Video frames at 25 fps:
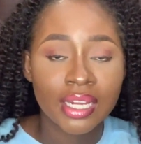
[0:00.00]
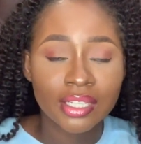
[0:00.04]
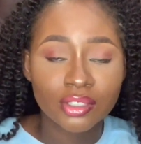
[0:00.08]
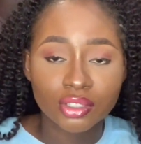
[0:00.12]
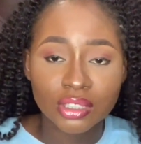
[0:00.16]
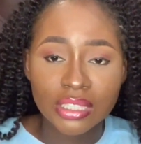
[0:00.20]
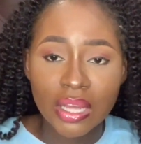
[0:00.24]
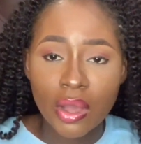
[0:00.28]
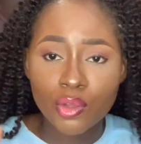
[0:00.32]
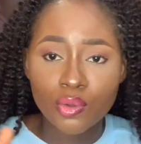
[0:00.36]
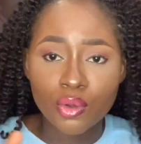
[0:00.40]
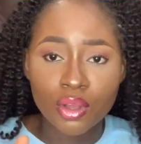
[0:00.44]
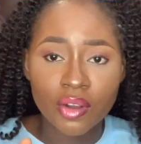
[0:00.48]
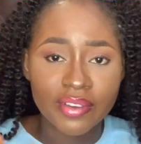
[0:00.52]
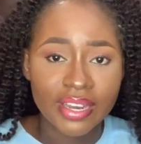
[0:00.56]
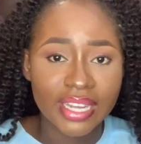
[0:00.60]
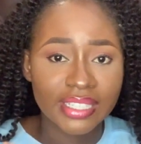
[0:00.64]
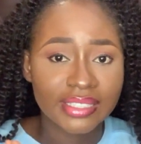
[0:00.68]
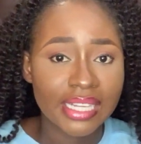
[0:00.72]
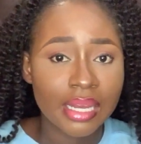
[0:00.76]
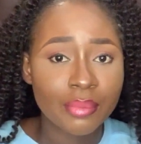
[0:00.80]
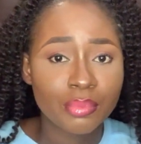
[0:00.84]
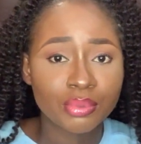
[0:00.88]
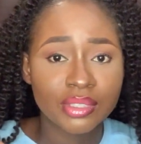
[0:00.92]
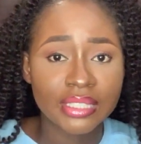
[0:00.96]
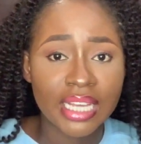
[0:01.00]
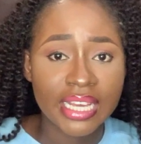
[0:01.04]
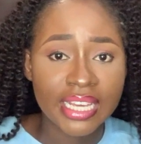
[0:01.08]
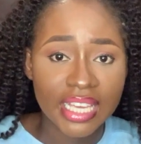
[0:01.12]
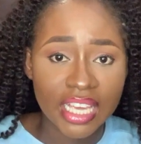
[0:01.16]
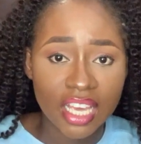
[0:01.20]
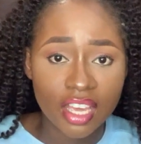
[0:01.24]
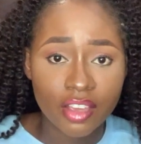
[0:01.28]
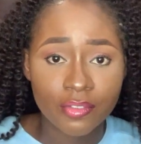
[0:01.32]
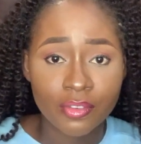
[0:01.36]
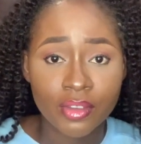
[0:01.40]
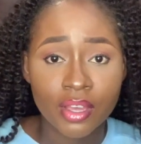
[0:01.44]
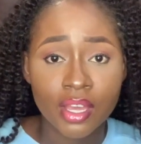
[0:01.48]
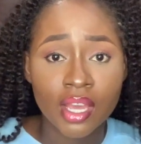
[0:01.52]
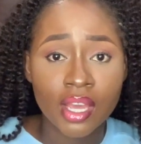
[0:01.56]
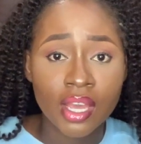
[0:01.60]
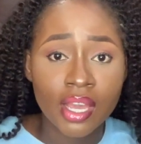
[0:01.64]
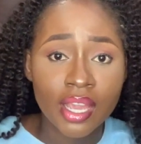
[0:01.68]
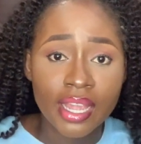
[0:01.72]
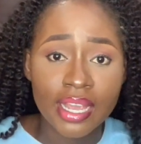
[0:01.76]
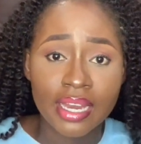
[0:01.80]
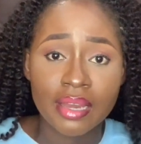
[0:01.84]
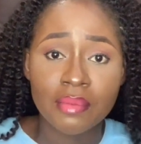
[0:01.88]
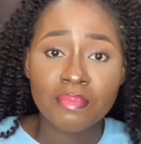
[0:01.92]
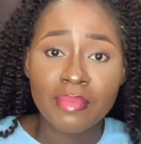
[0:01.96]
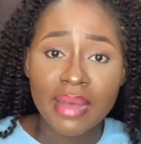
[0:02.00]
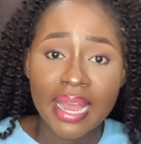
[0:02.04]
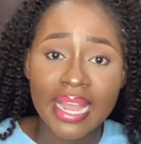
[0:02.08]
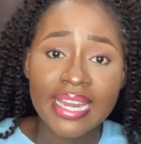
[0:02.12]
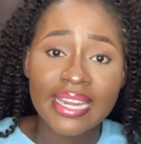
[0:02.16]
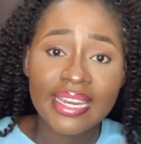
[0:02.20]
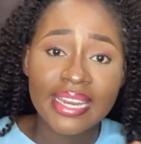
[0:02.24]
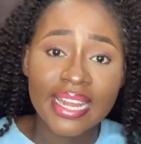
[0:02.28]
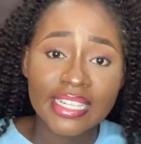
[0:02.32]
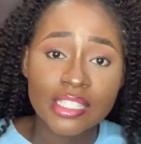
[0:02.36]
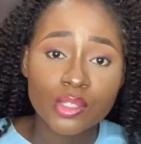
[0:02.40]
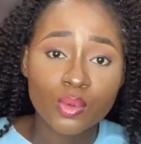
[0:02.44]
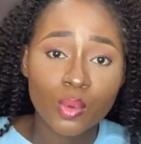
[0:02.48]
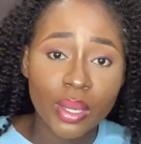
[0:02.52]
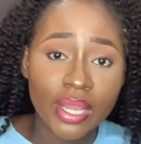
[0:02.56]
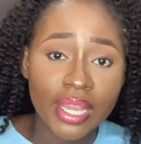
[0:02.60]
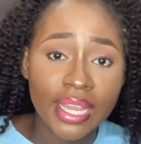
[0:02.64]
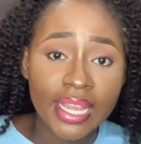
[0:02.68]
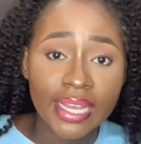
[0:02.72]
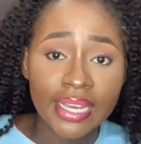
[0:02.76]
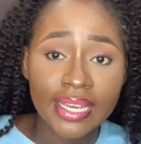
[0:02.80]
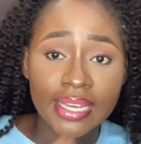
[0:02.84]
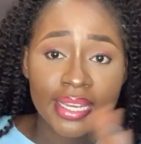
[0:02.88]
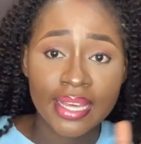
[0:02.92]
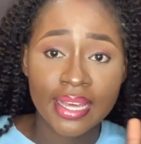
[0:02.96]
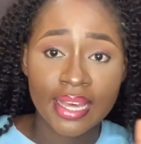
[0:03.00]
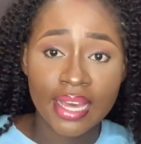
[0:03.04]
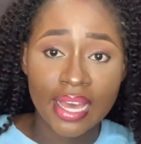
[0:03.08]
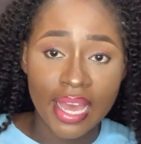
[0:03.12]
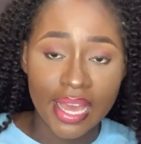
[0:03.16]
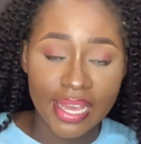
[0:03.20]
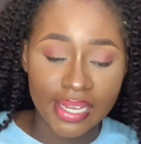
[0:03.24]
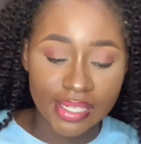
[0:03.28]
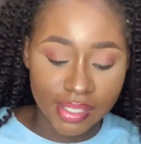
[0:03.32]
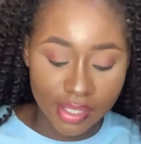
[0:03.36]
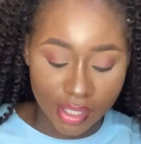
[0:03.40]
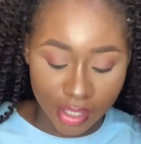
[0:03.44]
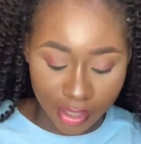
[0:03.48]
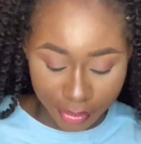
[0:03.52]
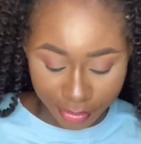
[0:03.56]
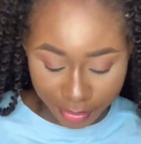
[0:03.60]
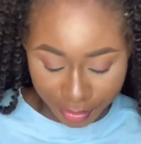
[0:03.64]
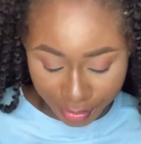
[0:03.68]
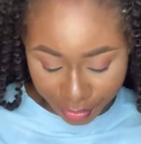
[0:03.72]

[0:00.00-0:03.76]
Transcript: So that was one of the examples I gave in my networking essay.